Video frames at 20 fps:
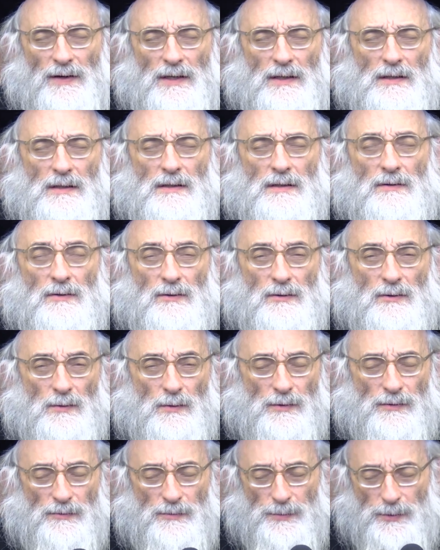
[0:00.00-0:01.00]
anything to do
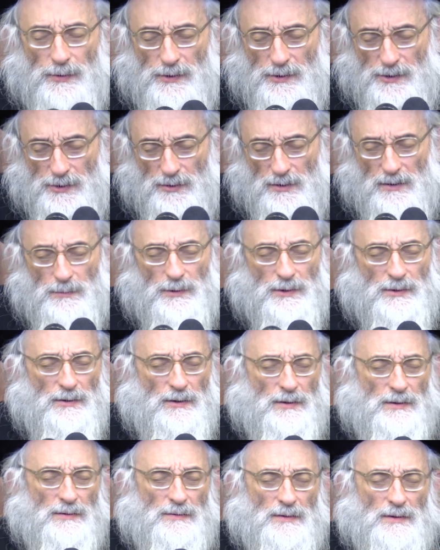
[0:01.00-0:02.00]
with the Rebbeinu Shalom
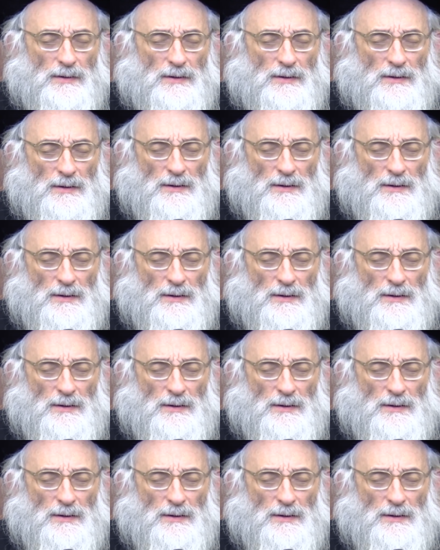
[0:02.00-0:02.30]
Torah,